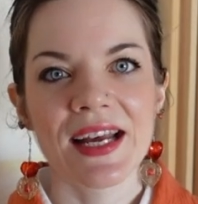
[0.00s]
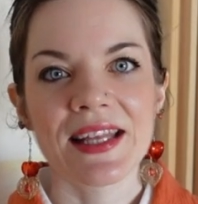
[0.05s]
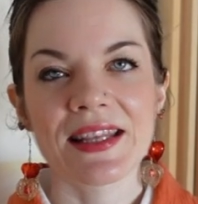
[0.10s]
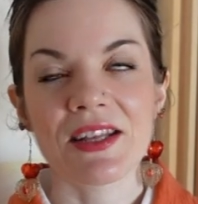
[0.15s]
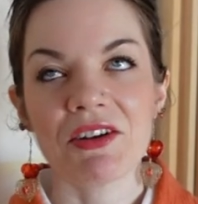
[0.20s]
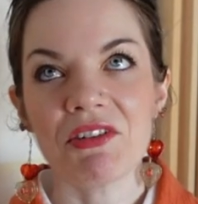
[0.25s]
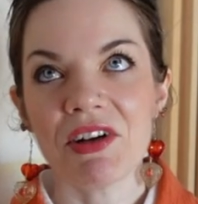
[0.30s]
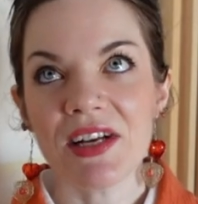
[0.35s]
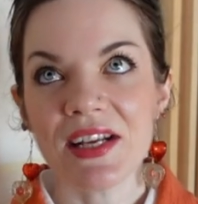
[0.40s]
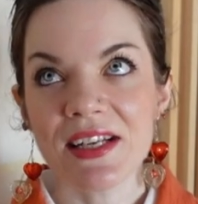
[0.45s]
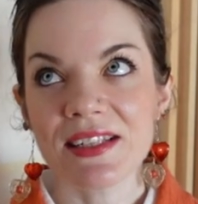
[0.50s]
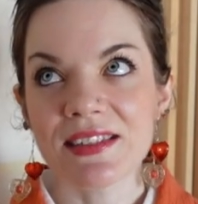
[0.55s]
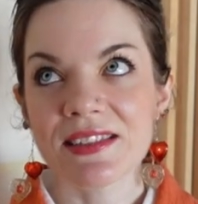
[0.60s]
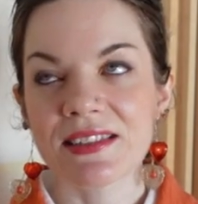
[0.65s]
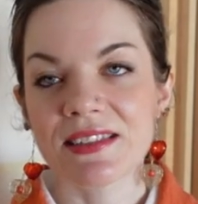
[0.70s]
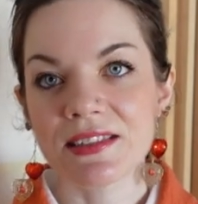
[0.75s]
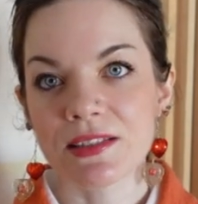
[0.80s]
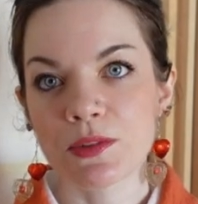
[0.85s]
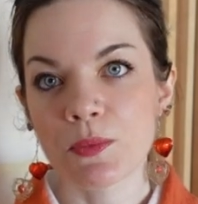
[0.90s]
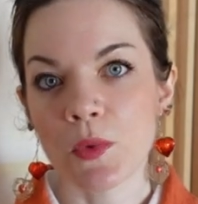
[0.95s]
there is
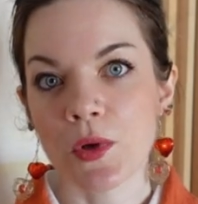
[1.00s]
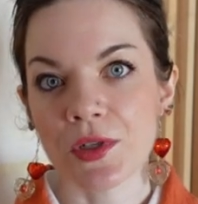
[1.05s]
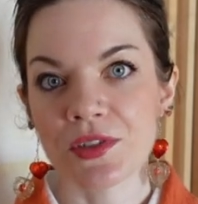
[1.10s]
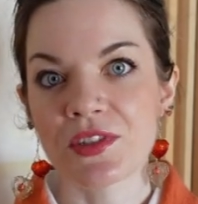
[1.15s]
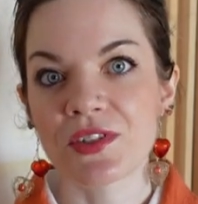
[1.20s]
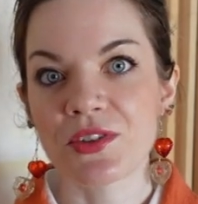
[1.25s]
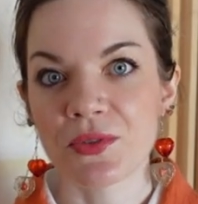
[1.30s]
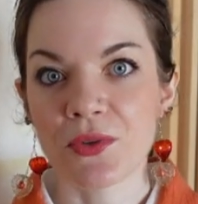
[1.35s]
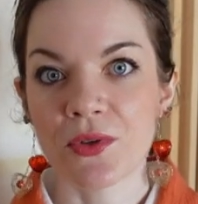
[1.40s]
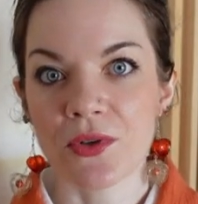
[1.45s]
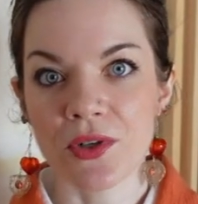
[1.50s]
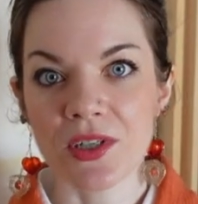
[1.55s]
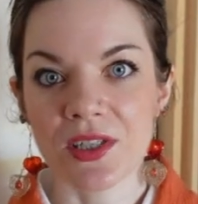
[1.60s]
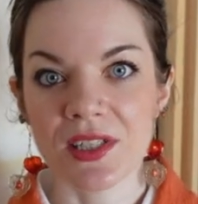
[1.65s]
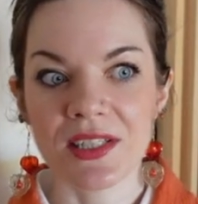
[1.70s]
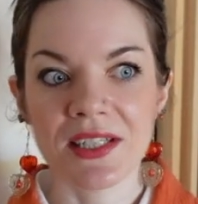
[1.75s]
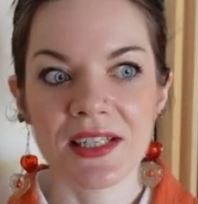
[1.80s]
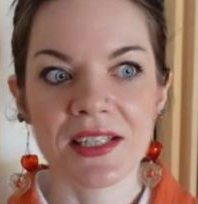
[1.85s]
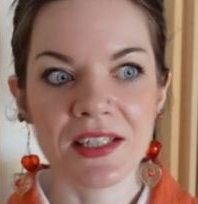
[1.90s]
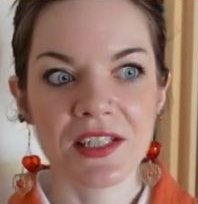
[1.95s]
this one store
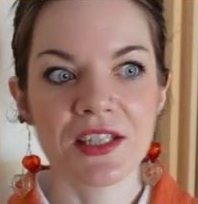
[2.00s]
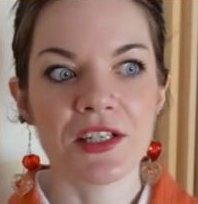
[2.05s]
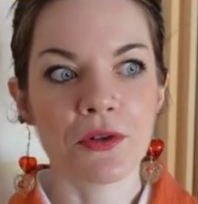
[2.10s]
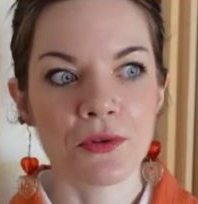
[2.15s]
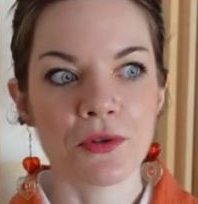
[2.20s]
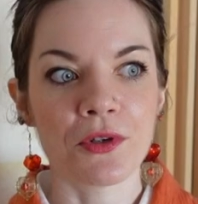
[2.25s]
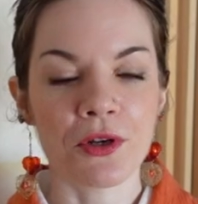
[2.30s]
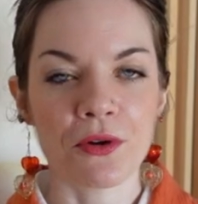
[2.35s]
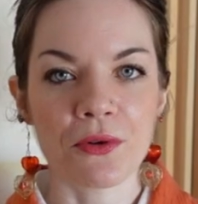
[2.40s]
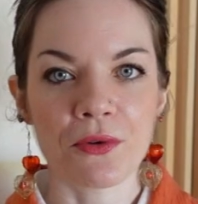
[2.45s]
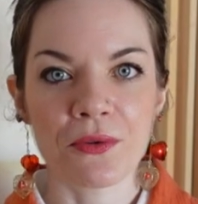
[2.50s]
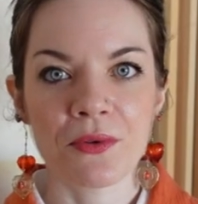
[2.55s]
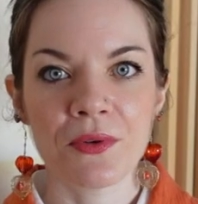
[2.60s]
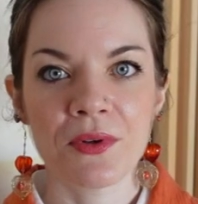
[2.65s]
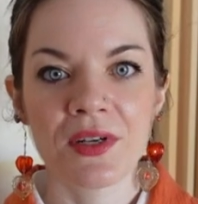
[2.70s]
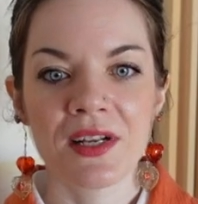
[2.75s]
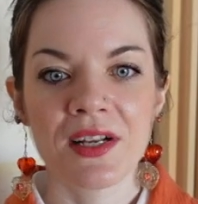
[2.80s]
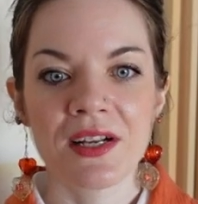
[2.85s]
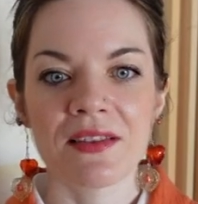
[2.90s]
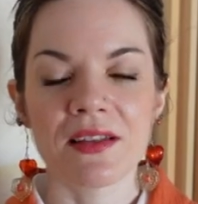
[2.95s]
in Kyoto
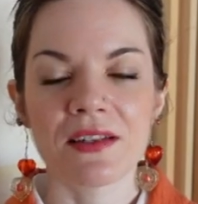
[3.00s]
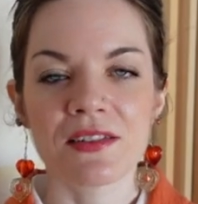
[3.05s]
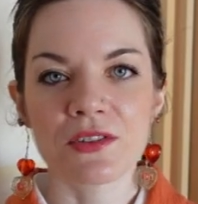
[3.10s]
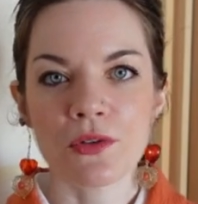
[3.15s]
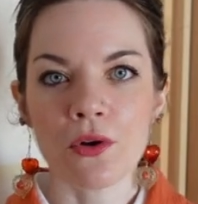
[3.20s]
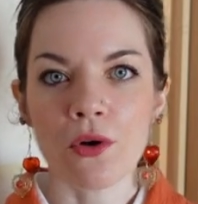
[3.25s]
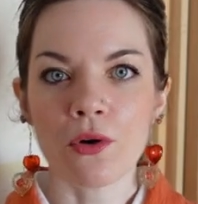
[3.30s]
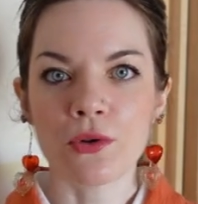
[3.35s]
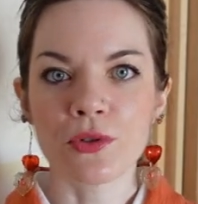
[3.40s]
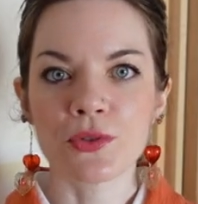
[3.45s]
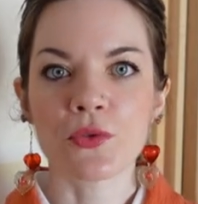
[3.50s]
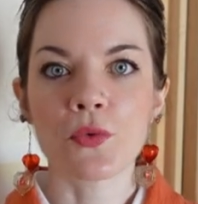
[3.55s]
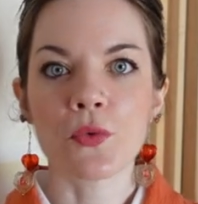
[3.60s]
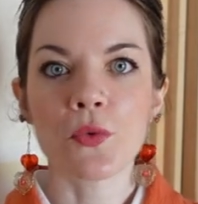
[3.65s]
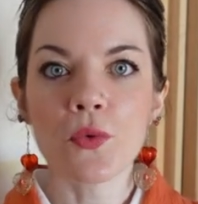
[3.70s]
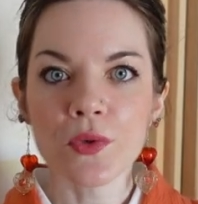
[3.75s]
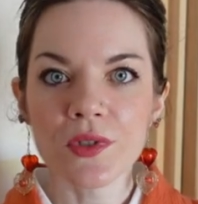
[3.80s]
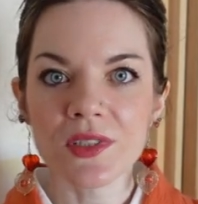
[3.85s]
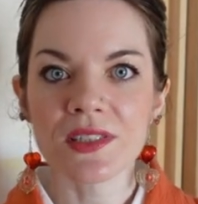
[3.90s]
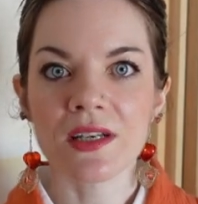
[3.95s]
that is called
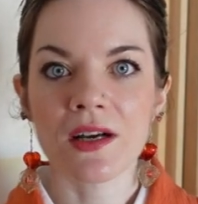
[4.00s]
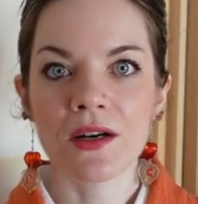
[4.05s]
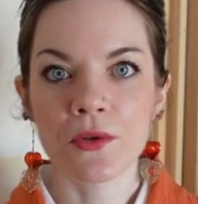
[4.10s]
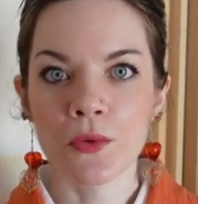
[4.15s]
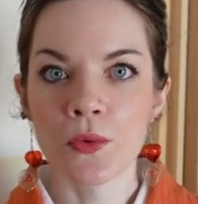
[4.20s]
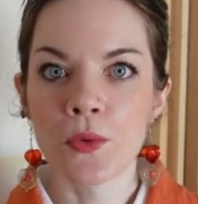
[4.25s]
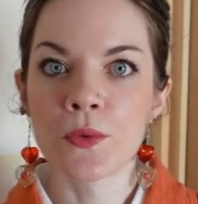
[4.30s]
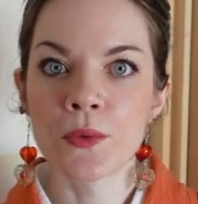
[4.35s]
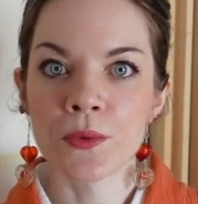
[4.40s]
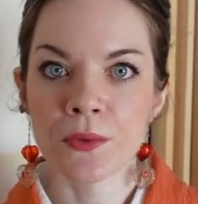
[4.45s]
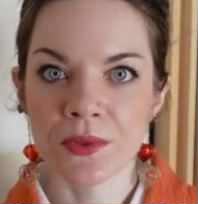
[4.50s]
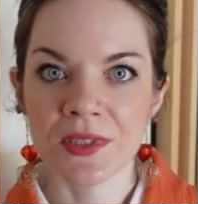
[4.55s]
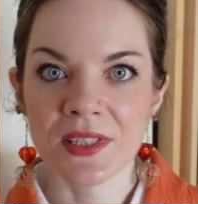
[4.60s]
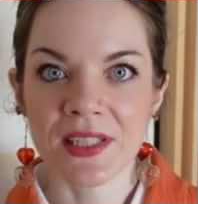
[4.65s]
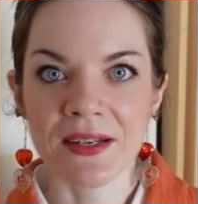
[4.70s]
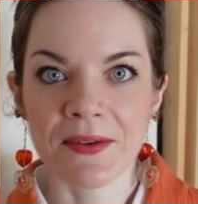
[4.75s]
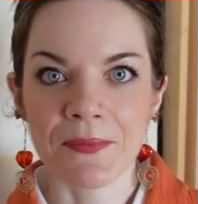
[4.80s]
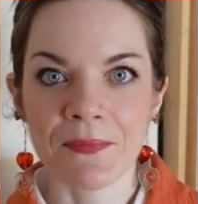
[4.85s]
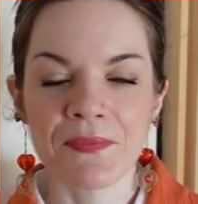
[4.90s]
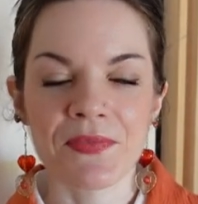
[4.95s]
Otsuka
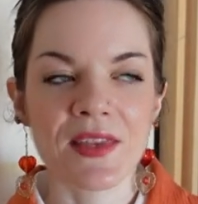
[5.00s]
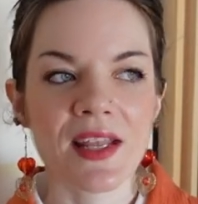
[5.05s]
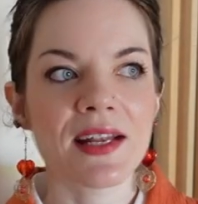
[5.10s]
Gofukuten.